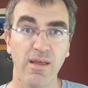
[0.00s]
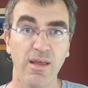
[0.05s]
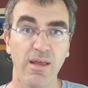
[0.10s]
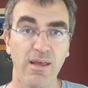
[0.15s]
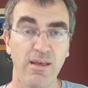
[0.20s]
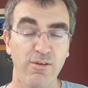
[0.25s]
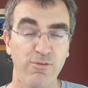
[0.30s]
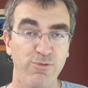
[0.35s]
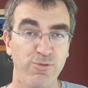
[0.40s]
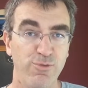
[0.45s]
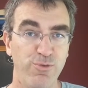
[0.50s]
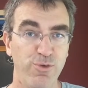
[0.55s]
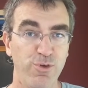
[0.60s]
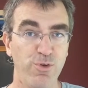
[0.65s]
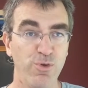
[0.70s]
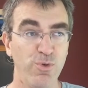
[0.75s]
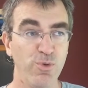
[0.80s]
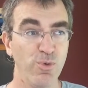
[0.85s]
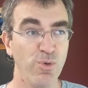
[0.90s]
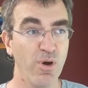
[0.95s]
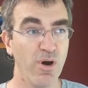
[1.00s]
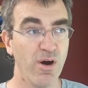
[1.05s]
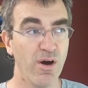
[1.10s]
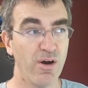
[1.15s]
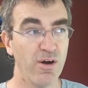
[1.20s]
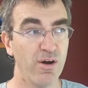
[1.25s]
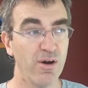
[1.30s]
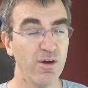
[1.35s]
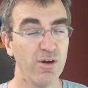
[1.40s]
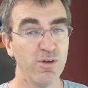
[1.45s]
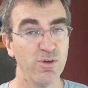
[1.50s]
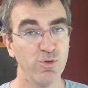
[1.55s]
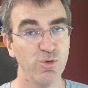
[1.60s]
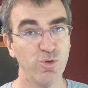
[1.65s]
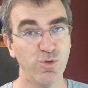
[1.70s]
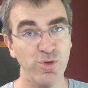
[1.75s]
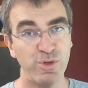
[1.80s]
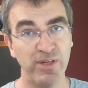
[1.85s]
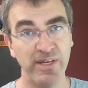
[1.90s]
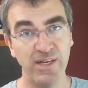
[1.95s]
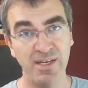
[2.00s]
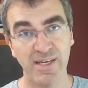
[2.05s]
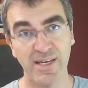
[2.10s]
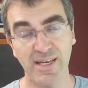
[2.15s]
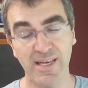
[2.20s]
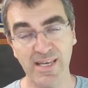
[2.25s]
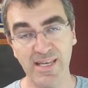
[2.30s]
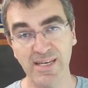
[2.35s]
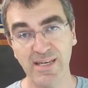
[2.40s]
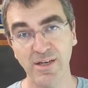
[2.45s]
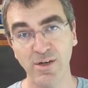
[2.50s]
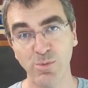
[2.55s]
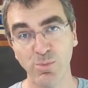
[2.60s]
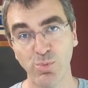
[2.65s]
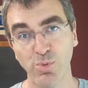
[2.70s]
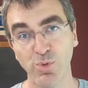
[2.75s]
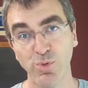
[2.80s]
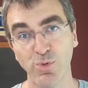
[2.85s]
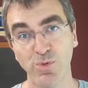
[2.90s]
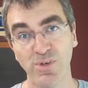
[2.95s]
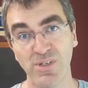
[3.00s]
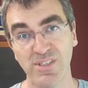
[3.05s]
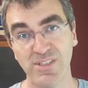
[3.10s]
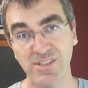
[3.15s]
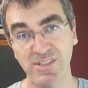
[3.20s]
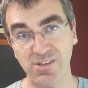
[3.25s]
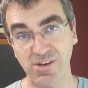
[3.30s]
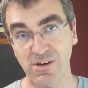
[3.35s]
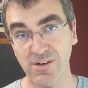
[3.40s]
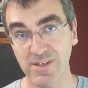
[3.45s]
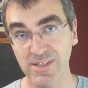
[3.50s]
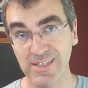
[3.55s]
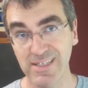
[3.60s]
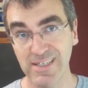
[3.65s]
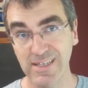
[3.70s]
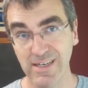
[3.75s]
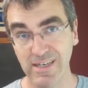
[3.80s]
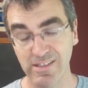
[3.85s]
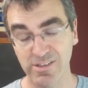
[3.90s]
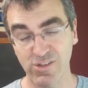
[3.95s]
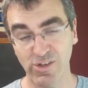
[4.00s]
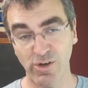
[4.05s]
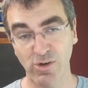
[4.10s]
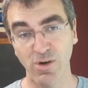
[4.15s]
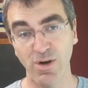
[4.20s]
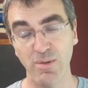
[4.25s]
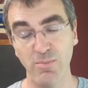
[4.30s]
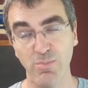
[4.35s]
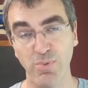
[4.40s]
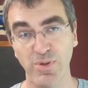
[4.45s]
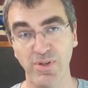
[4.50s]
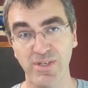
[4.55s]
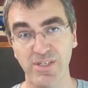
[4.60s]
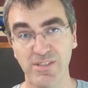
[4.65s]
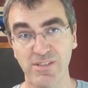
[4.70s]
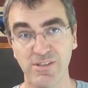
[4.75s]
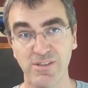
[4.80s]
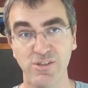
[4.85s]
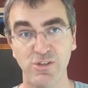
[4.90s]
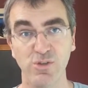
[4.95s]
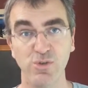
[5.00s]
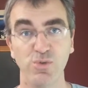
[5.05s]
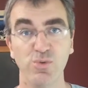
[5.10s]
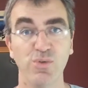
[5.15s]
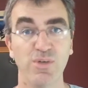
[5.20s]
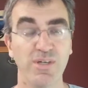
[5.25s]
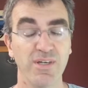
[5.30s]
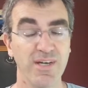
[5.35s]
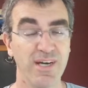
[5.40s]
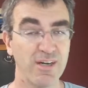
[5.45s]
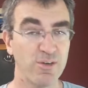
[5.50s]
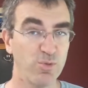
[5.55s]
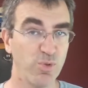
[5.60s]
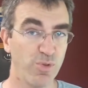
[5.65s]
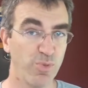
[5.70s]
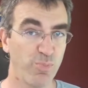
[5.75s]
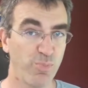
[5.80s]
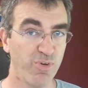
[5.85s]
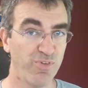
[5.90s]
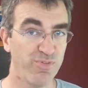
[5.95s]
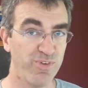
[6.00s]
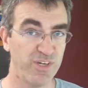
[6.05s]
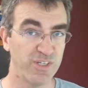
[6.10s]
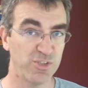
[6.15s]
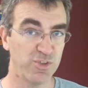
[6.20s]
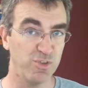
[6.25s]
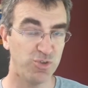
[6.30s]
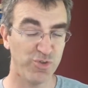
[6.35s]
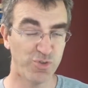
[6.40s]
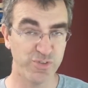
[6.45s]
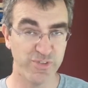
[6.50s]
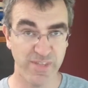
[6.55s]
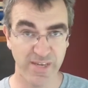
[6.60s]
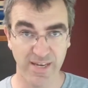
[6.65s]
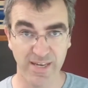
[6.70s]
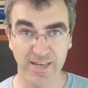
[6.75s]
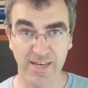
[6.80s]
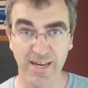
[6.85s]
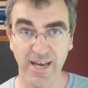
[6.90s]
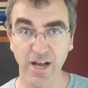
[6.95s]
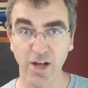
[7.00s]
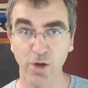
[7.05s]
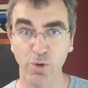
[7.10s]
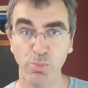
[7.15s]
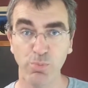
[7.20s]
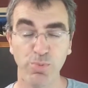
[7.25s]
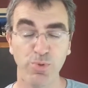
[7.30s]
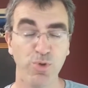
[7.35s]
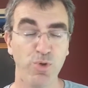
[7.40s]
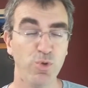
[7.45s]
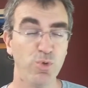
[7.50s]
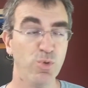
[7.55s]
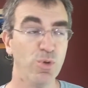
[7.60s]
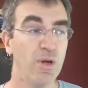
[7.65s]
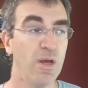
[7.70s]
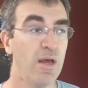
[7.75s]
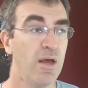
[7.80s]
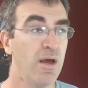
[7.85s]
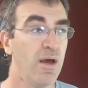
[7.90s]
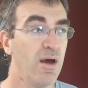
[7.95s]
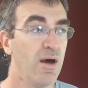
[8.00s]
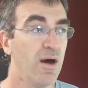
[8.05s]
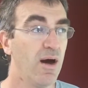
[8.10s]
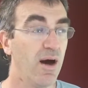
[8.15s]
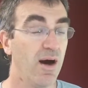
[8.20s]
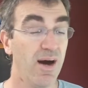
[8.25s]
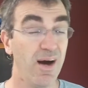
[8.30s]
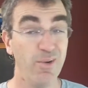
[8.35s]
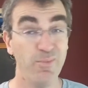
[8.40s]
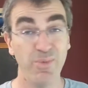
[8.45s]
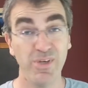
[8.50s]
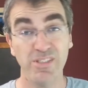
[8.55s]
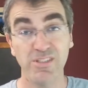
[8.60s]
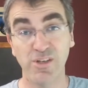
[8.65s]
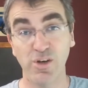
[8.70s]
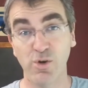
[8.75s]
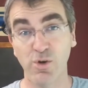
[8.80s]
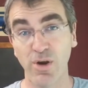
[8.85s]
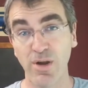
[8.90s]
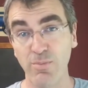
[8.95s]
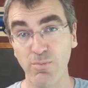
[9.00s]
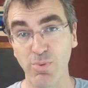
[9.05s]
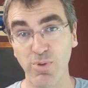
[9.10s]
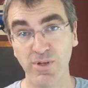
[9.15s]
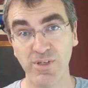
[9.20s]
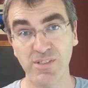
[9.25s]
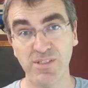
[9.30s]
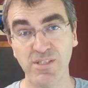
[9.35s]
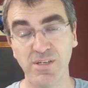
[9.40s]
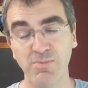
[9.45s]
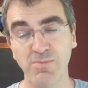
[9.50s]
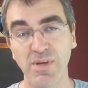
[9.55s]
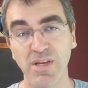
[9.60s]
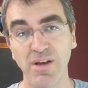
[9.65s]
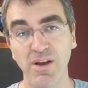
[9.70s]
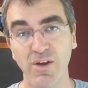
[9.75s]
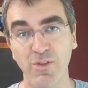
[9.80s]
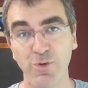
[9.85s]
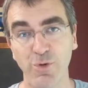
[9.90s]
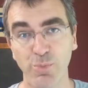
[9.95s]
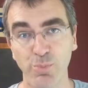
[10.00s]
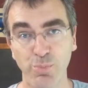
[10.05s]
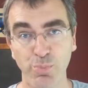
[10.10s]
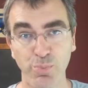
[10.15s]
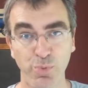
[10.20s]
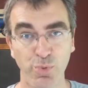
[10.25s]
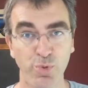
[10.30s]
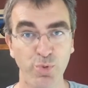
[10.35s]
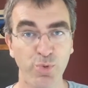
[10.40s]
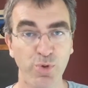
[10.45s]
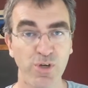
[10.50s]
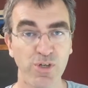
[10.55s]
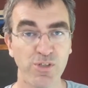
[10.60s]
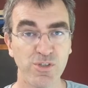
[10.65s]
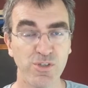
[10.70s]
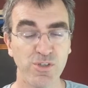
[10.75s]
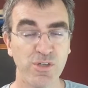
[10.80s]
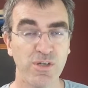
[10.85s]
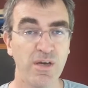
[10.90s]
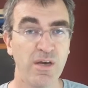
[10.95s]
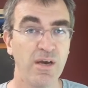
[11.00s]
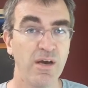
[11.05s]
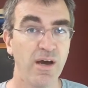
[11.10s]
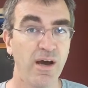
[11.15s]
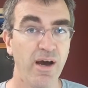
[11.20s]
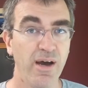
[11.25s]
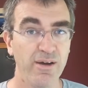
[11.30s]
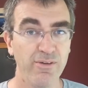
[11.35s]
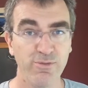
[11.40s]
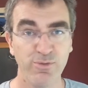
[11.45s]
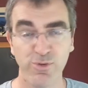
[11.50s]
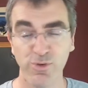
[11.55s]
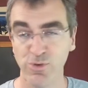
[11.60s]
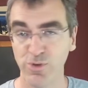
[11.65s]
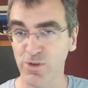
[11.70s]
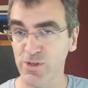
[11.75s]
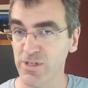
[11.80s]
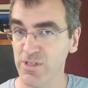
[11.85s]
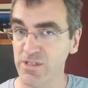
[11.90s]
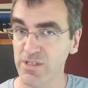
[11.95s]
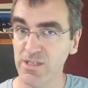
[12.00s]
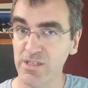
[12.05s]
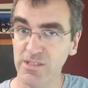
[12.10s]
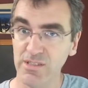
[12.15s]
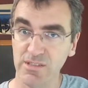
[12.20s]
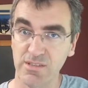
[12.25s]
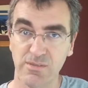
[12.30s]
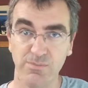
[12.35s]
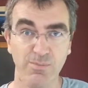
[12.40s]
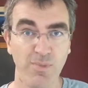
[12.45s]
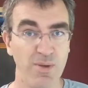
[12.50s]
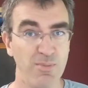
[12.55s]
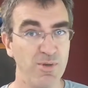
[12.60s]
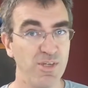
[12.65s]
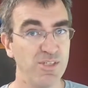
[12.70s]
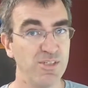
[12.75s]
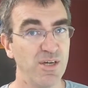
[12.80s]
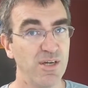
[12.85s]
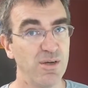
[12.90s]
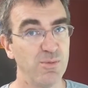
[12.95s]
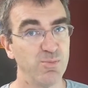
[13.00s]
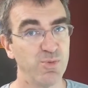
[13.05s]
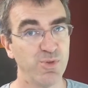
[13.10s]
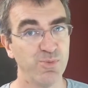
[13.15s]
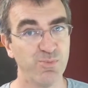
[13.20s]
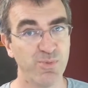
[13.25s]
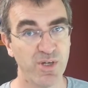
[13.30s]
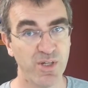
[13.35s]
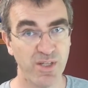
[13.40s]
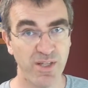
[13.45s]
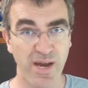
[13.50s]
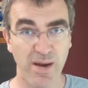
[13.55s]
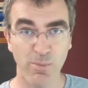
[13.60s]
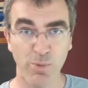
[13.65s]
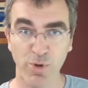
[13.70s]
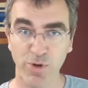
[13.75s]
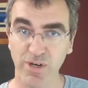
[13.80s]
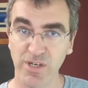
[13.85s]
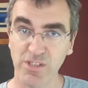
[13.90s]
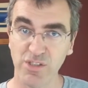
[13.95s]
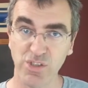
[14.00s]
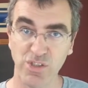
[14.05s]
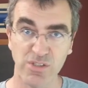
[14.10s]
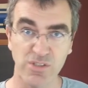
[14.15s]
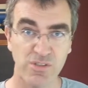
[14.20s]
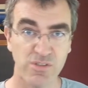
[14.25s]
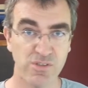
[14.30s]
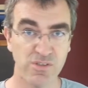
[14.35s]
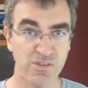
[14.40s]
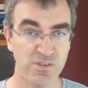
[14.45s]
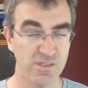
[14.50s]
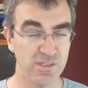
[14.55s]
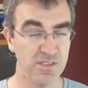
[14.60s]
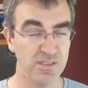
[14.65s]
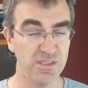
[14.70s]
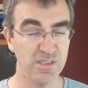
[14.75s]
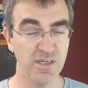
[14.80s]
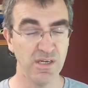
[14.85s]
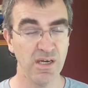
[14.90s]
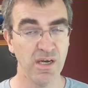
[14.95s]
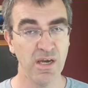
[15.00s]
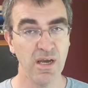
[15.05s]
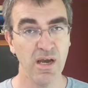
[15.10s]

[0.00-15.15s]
if you are looking at getting a brewery started, it's a great place to connect with professionals that can help you. Um, it's a great place to meet other brewers uh, if you're looking to maybe set up some collaborations and